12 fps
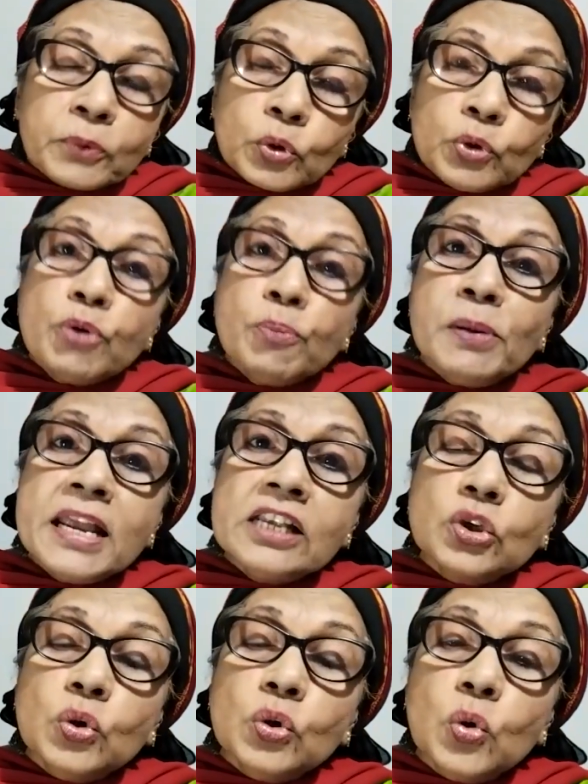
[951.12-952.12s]
could you
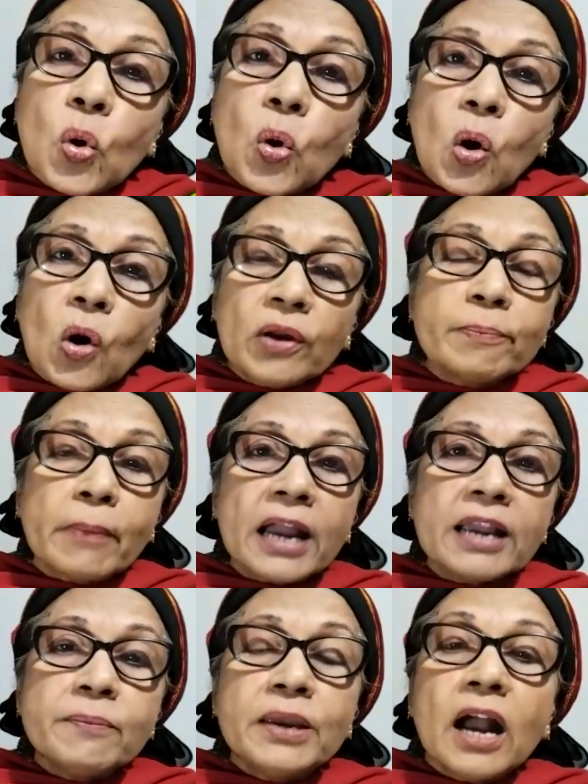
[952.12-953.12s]
please go on
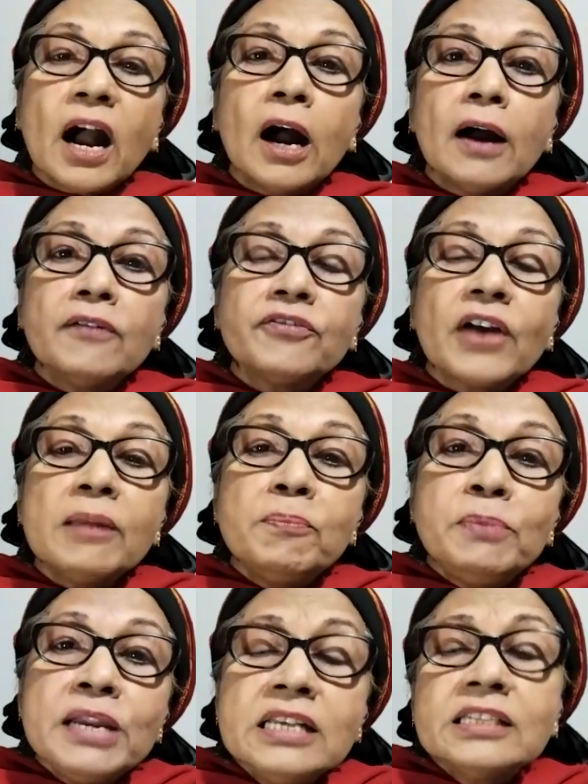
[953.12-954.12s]
my behalf and
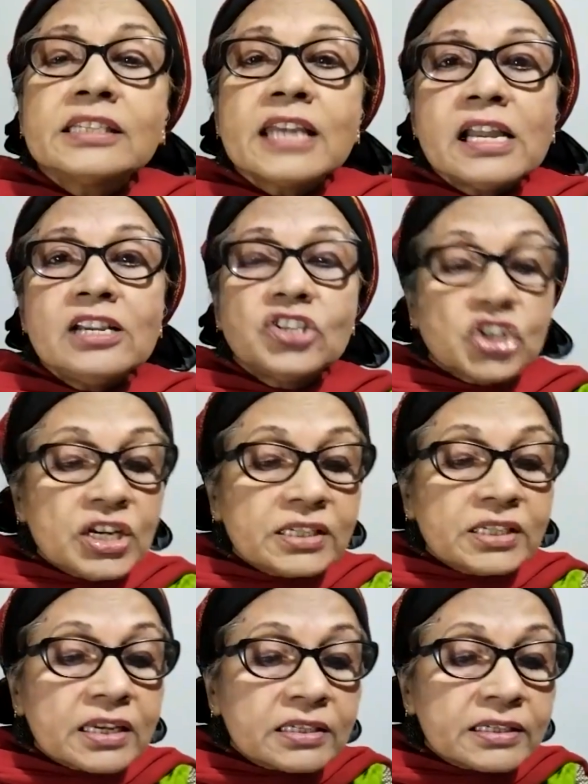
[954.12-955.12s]
please tell
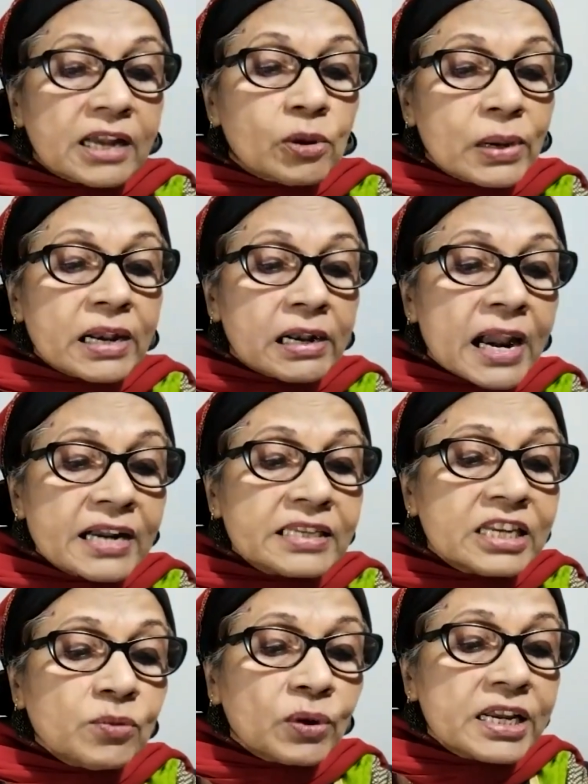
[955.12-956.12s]
Jesus? Now, let
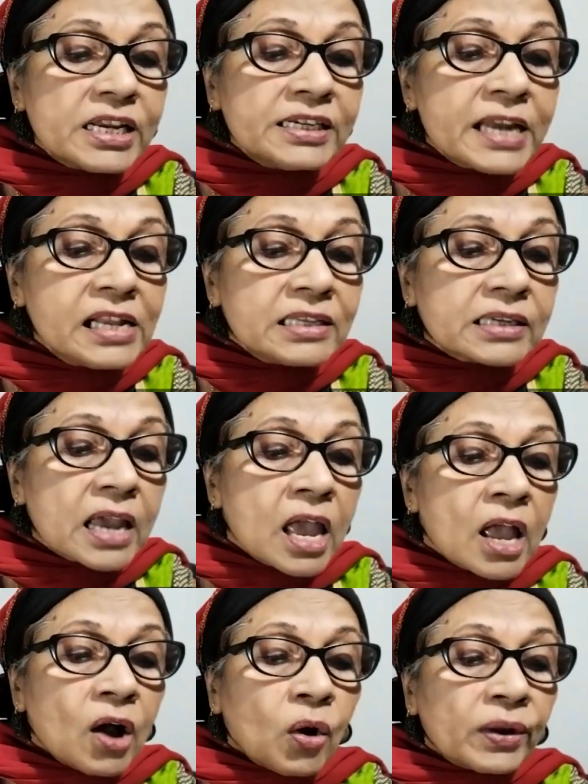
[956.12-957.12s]
us see what he tells.
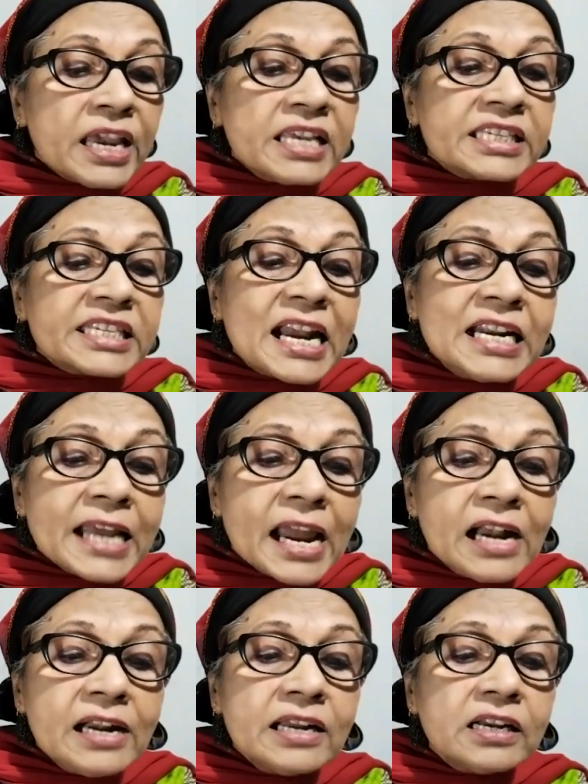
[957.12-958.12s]
Okay, he sent
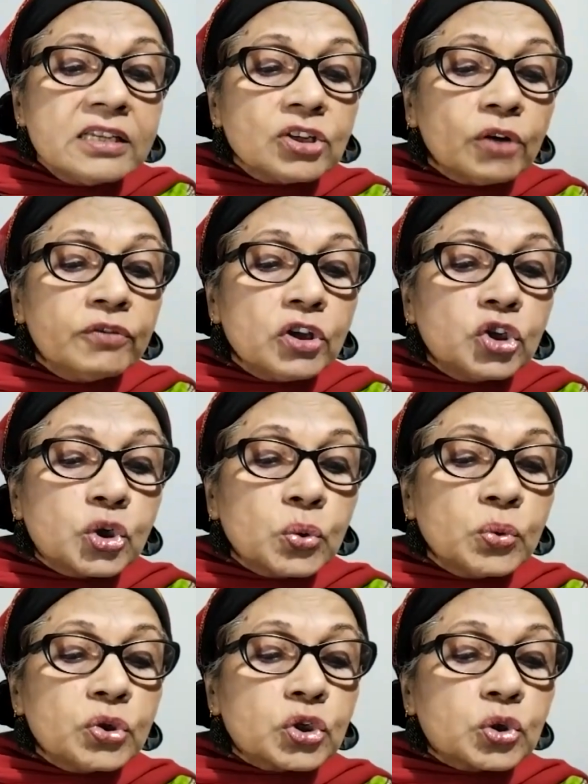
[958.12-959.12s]
elders of the
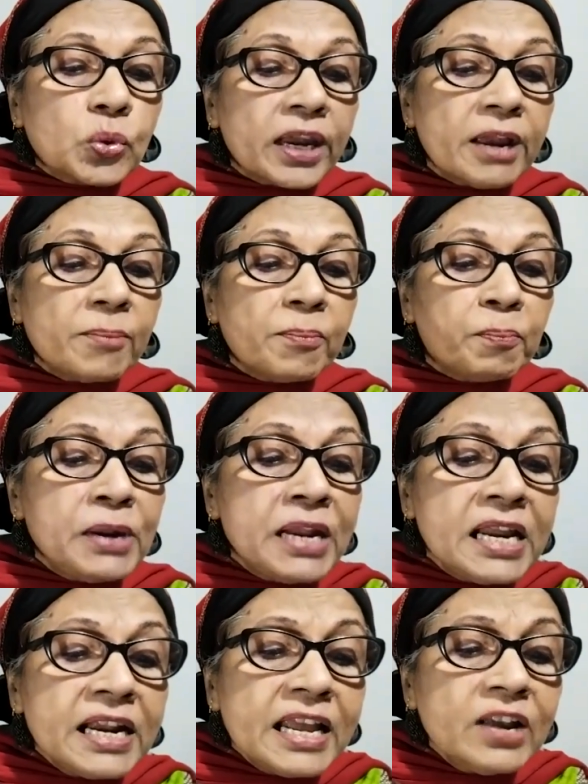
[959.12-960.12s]
Jews to him,
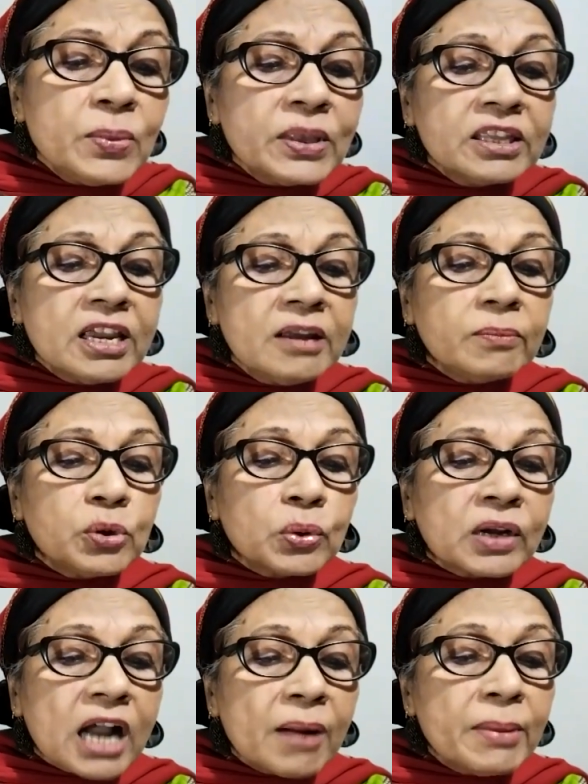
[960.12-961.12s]
pleading with him
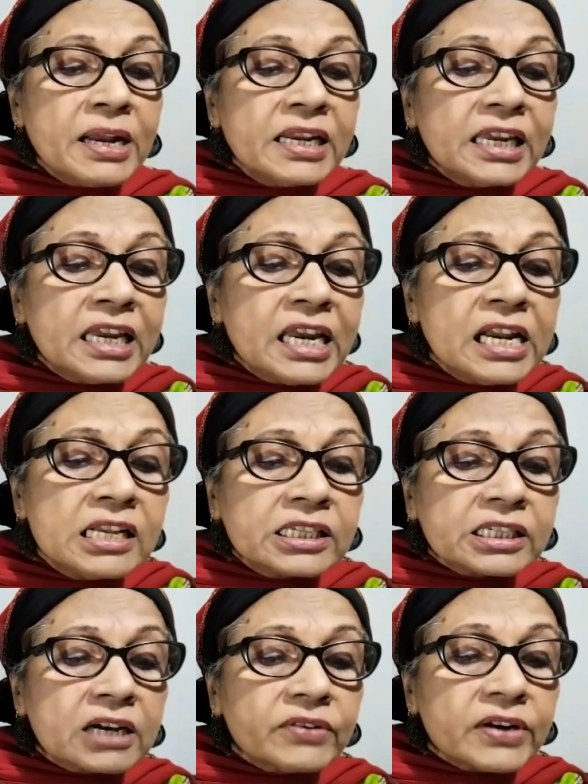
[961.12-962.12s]
to come and heal
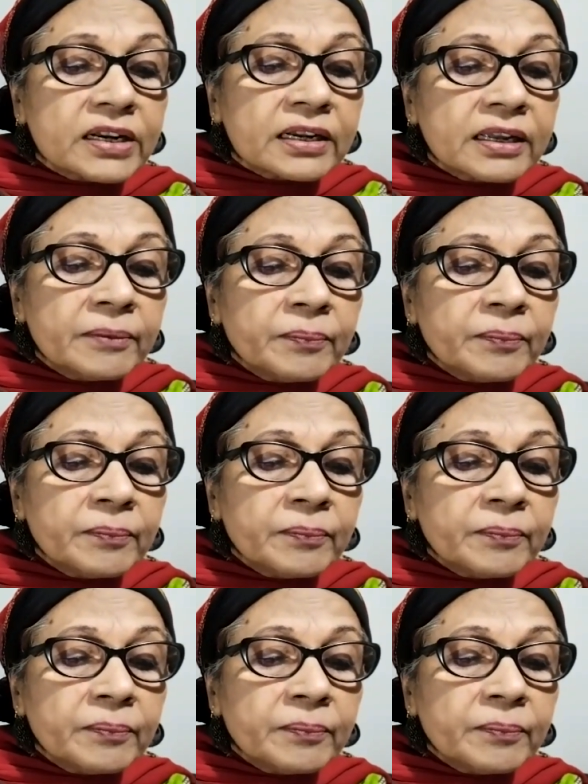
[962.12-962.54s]
his servant.